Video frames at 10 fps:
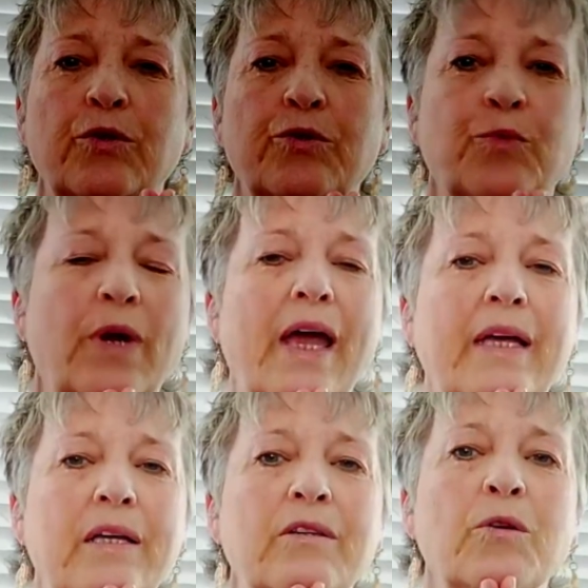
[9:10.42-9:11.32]
you're
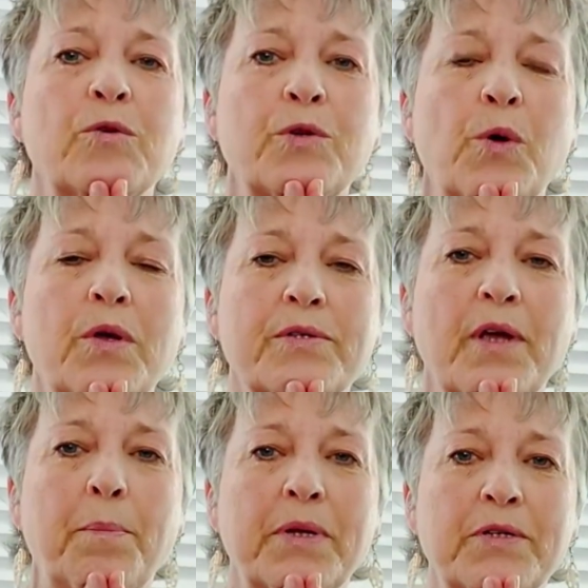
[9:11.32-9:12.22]
dragging those oils
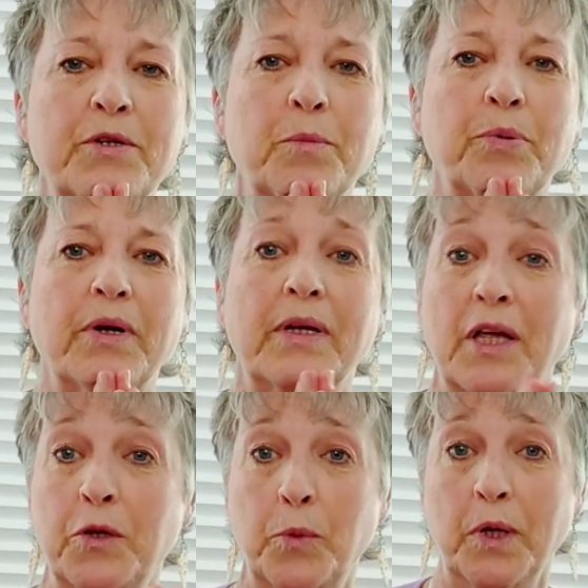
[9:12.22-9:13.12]
up into your brain,
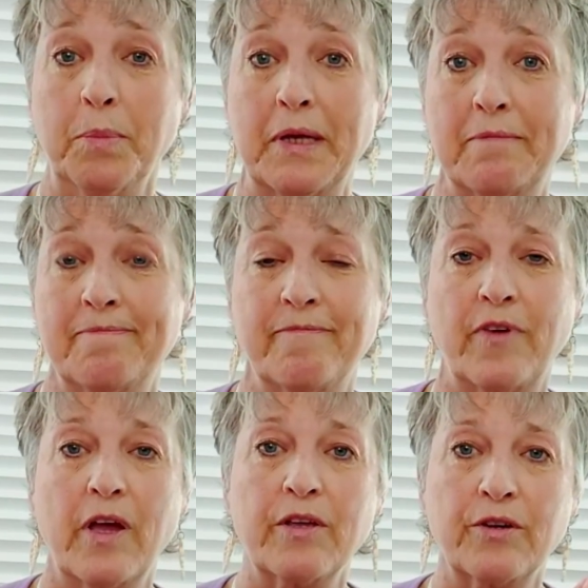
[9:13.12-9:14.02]
and you will be,
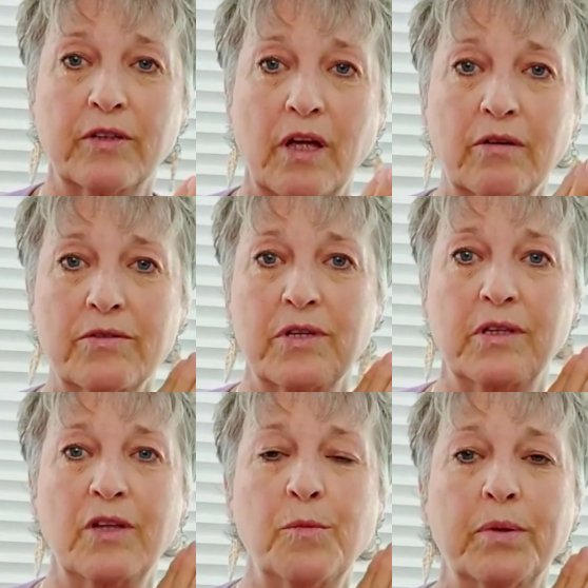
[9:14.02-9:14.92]
via your lungs and
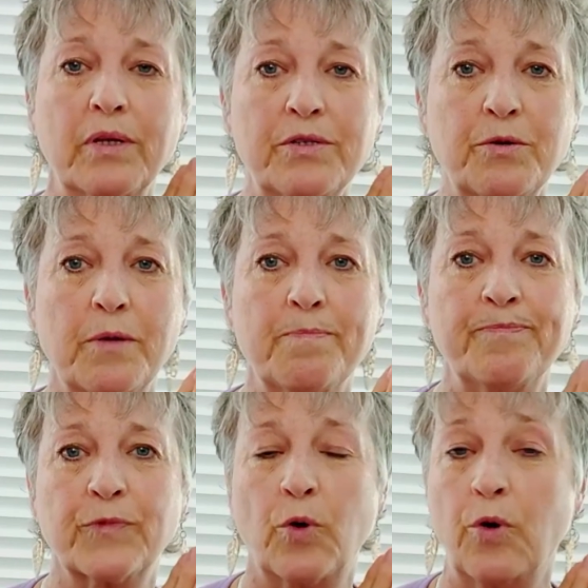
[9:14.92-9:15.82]
then your bloodstream.
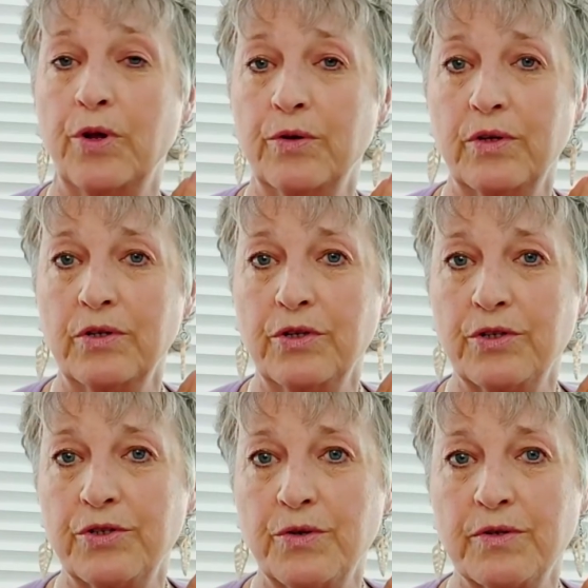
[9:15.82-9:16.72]
Or you can
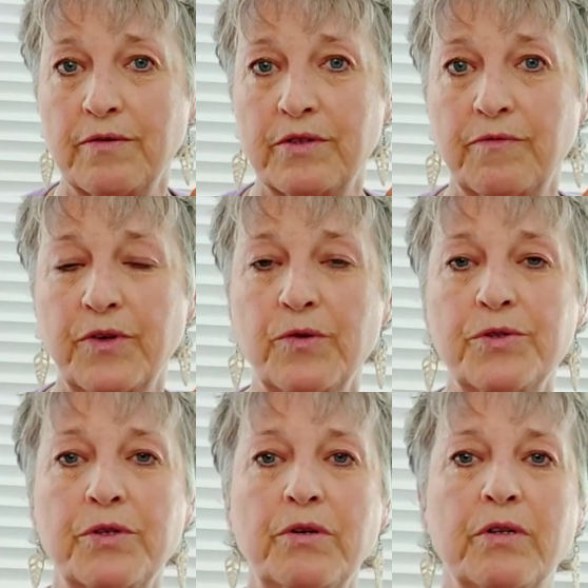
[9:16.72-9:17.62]
just use a
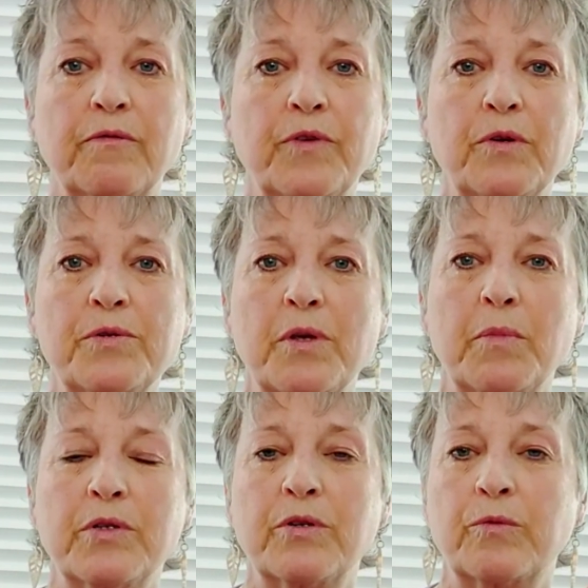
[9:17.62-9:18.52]
diffuser and diffuse them
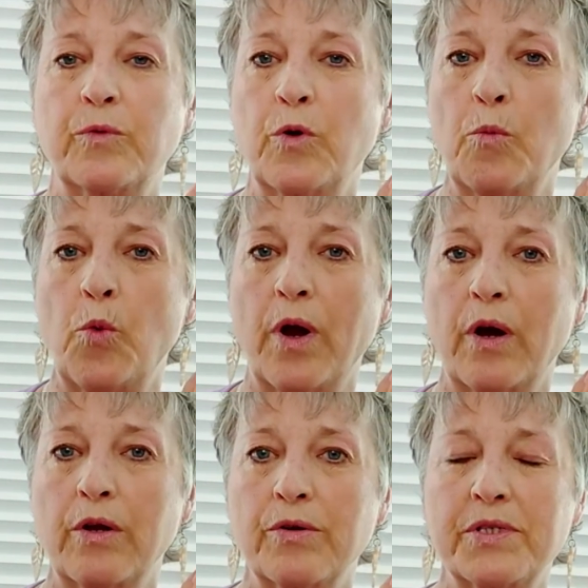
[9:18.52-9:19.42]
into the room where
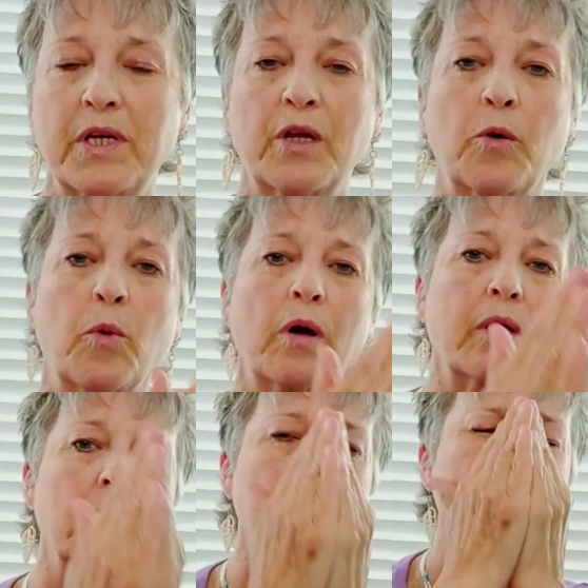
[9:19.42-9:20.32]
you're sitting or
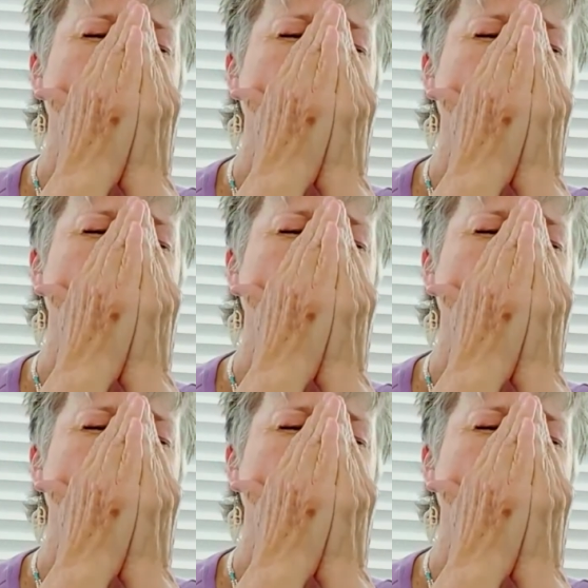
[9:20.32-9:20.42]
working.